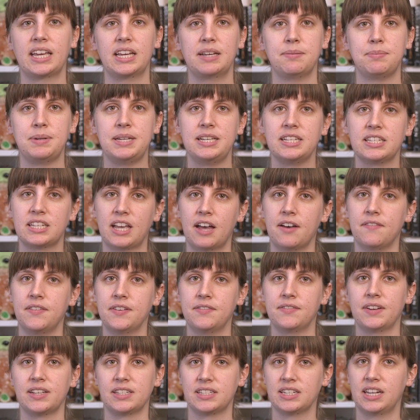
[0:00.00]
piece of
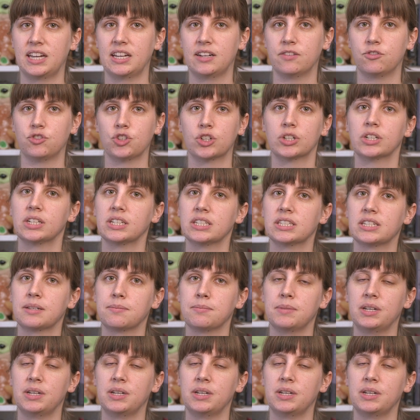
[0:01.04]
investigative journalism